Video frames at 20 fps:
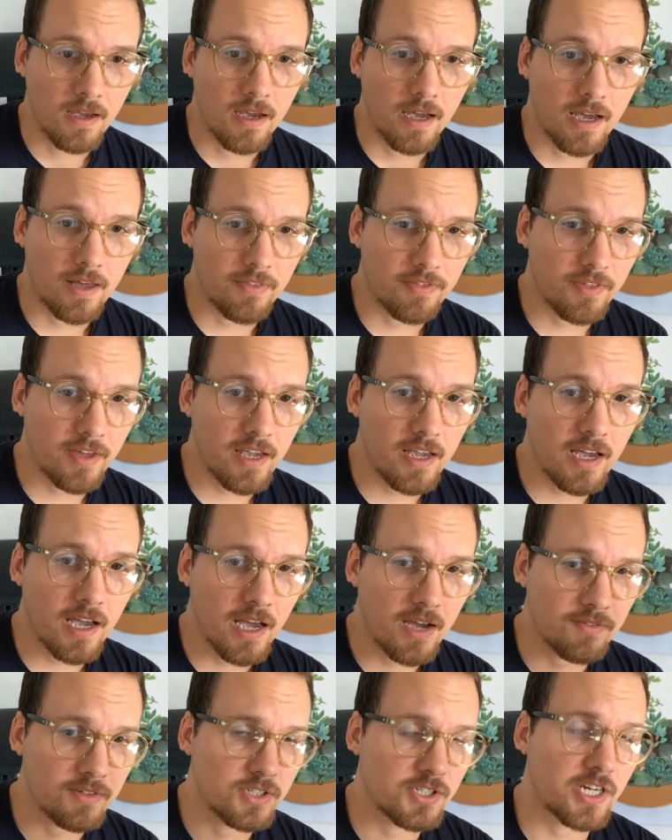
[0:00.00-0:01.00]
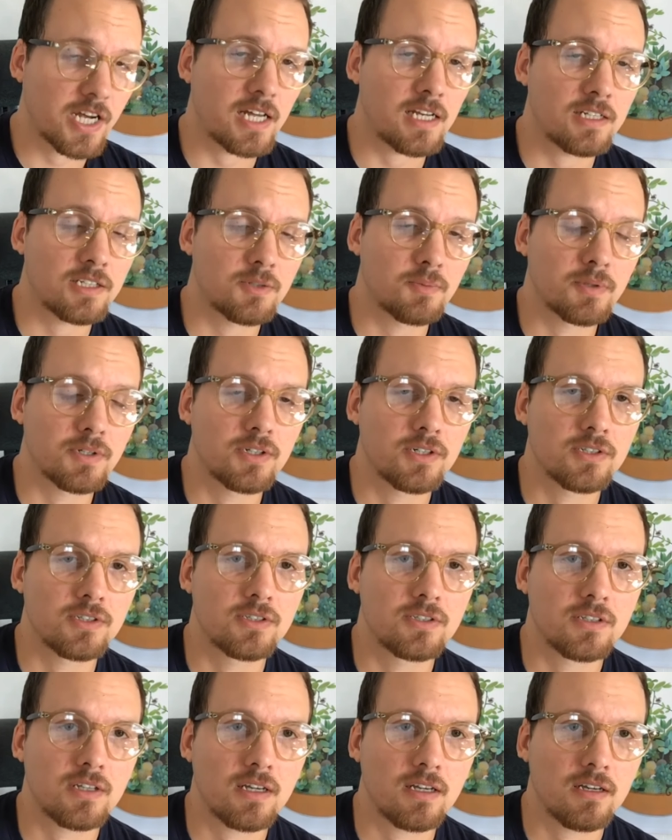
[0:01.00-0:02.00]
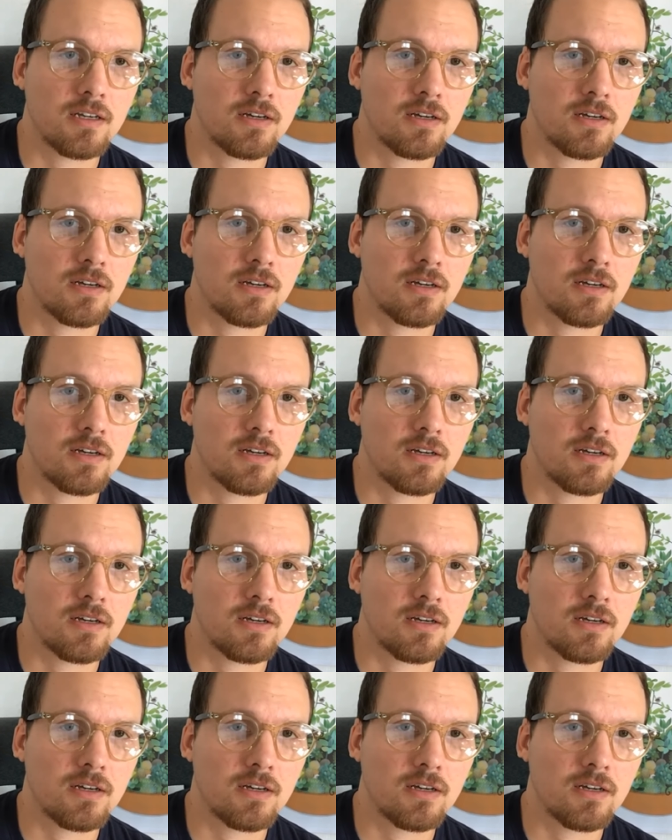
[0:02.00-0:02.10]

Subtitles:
and they have a challenge because